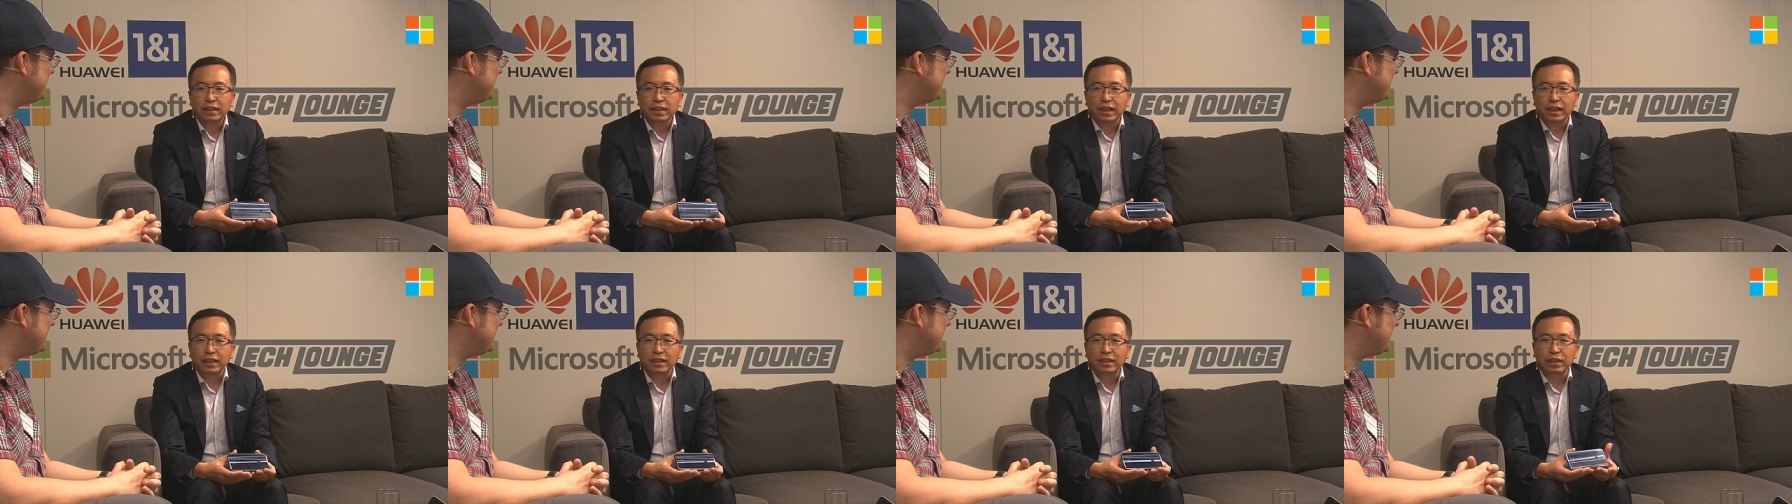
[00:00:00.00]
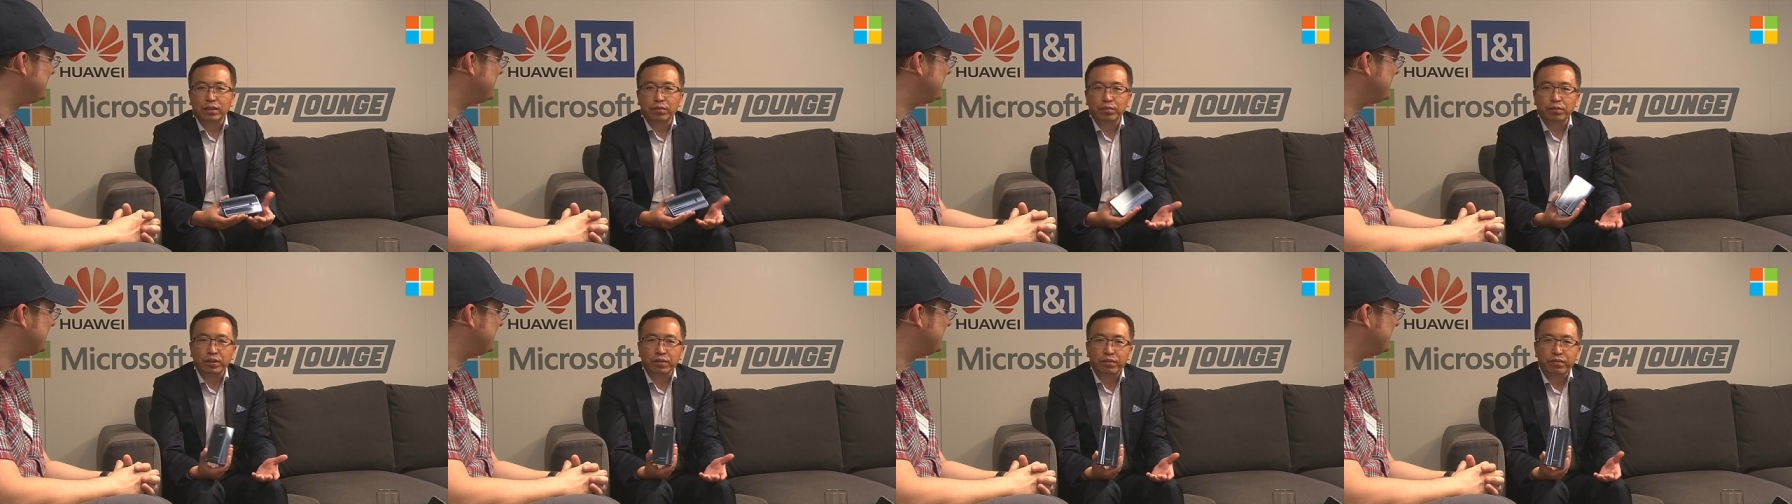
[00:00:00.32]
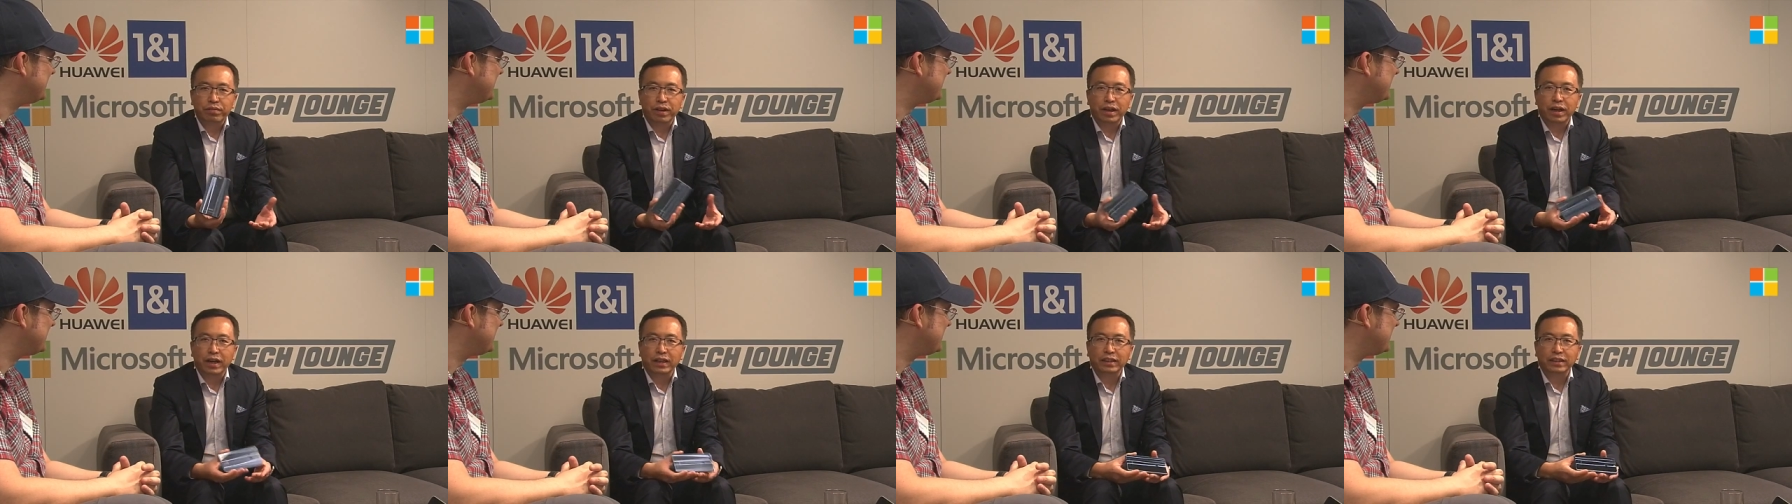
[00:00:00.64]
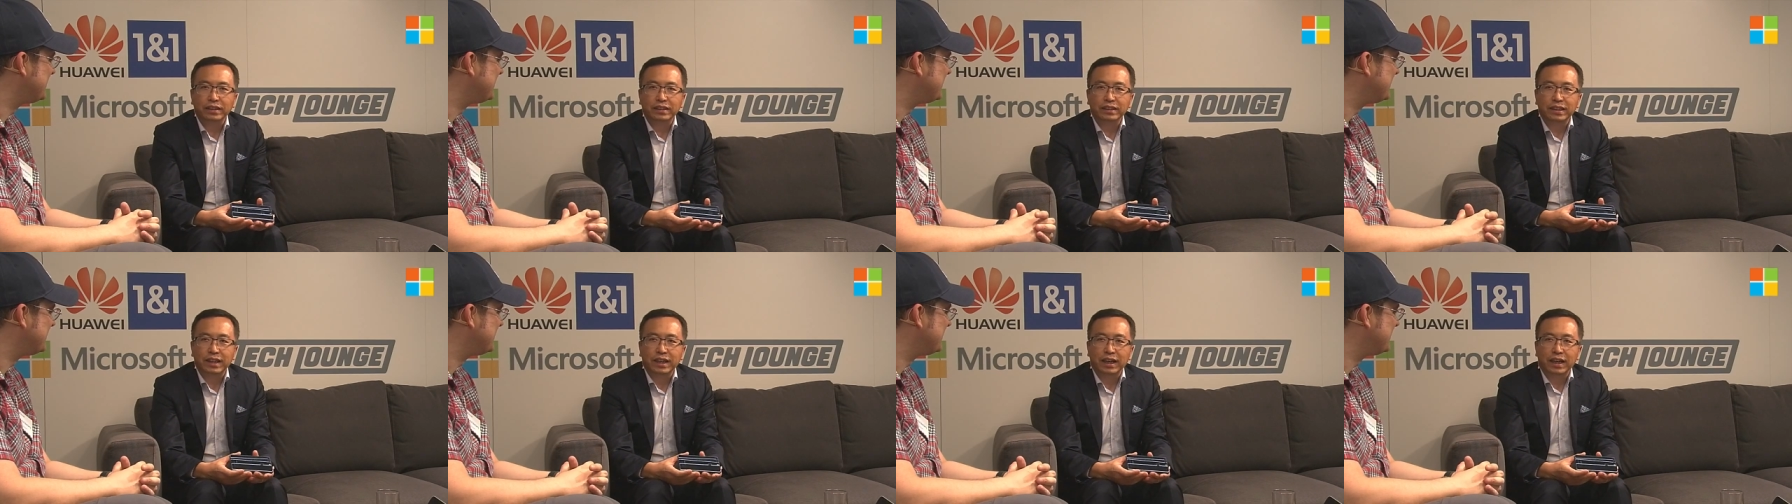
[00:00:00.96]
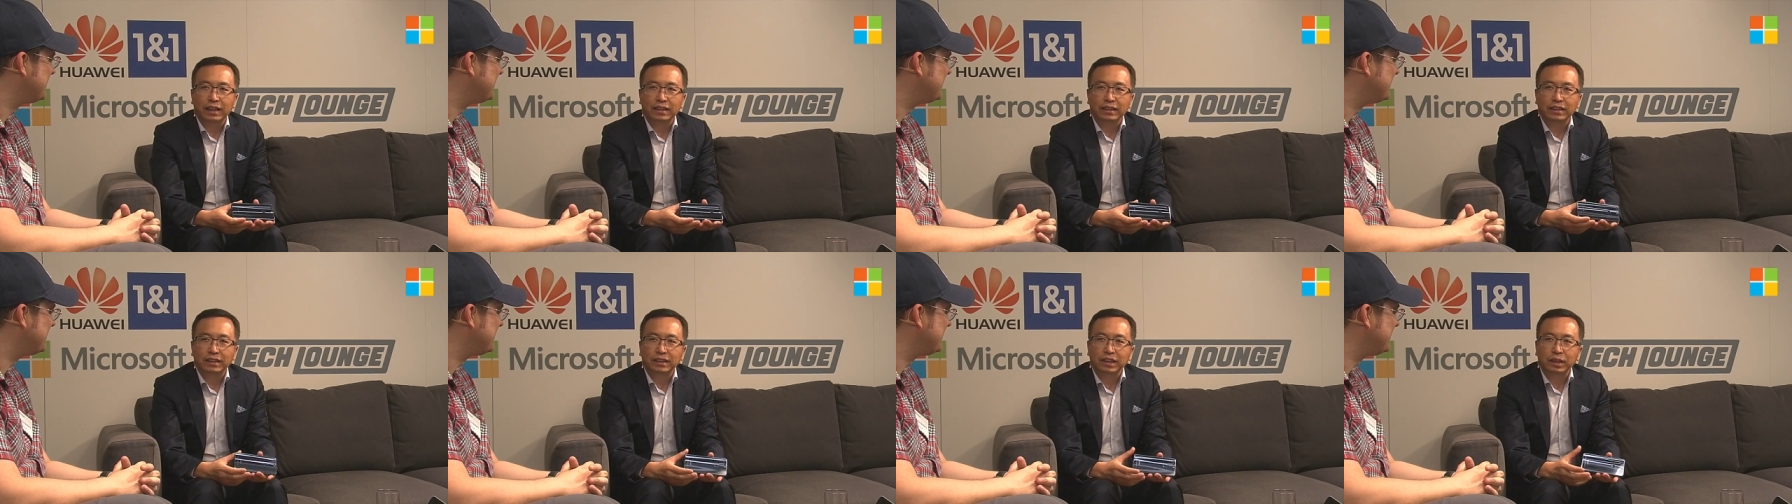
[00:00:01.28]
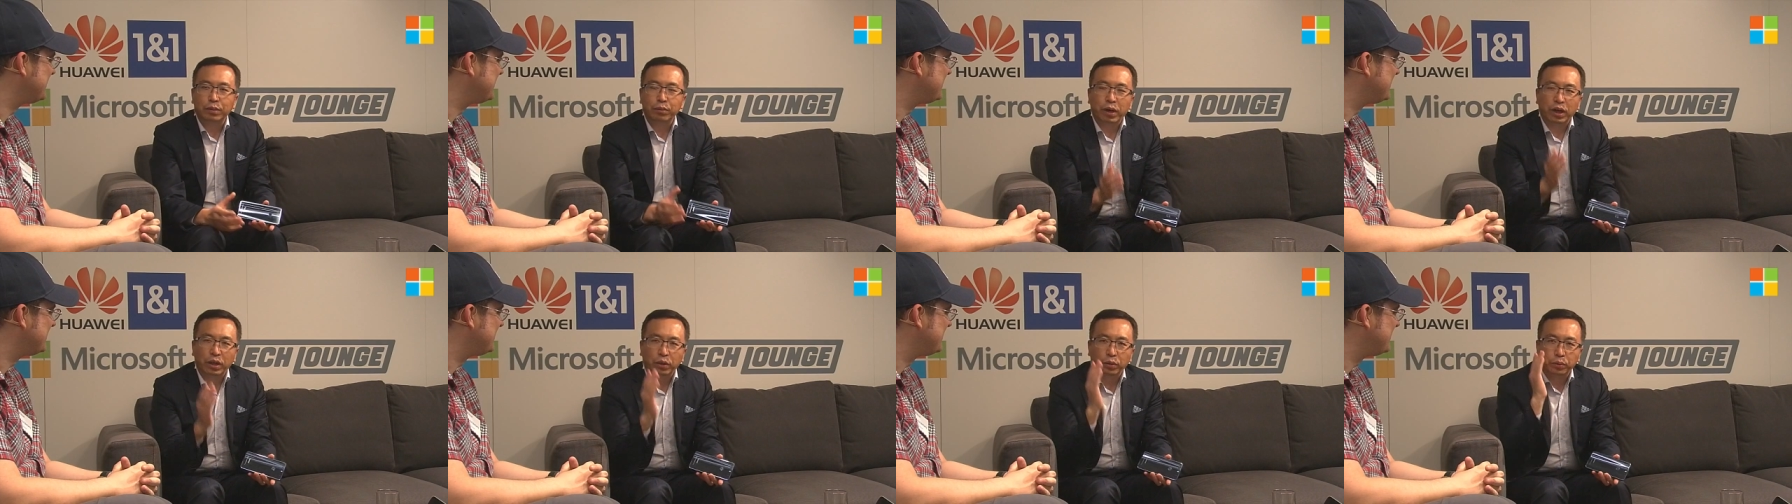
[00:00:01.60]
and then we find that
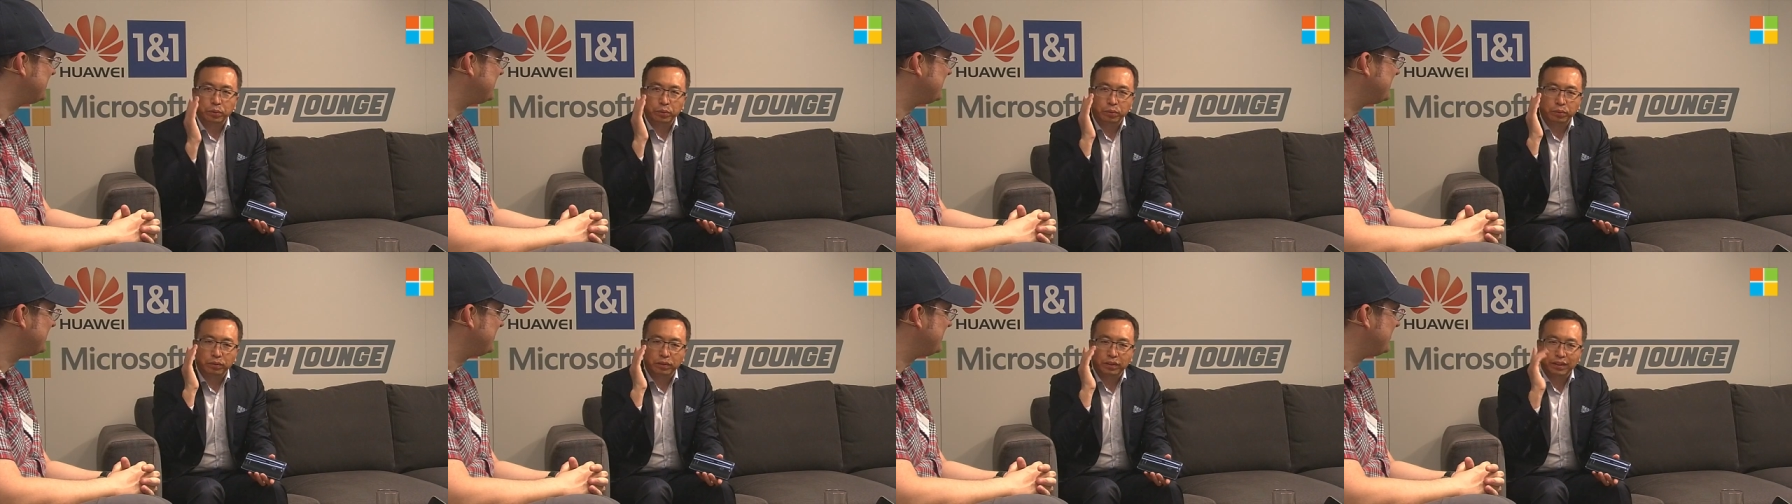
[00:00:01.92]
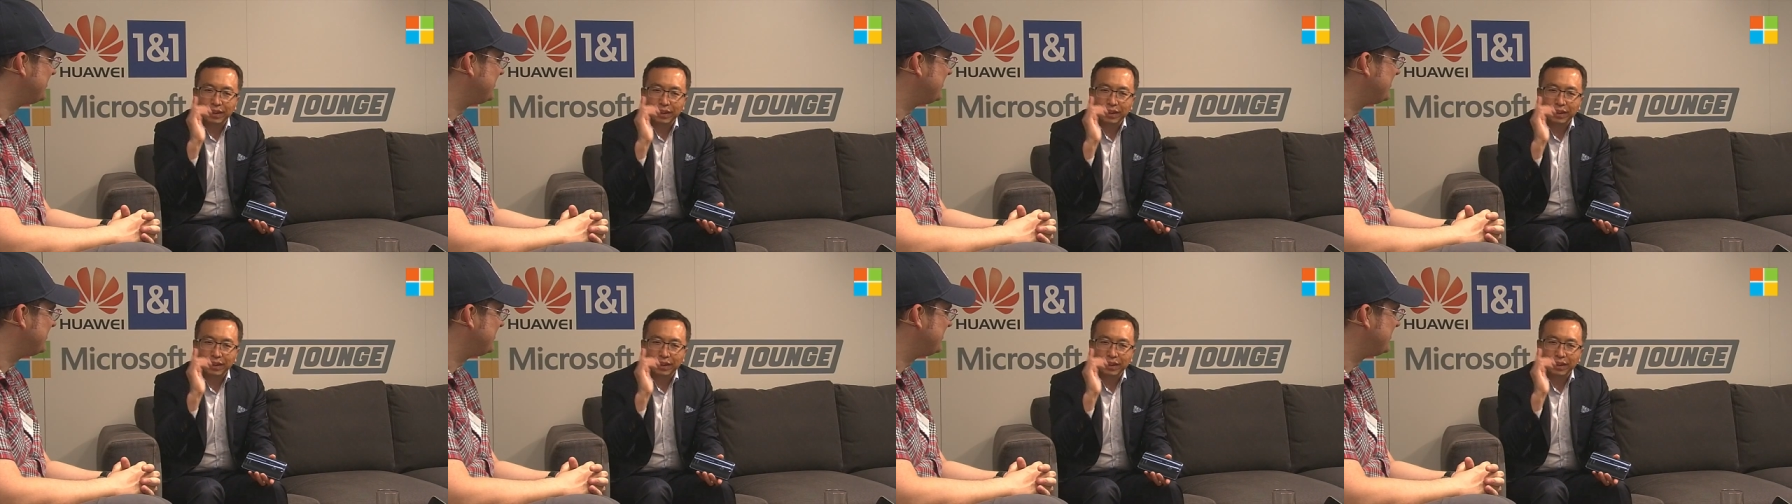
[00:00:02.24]
they want to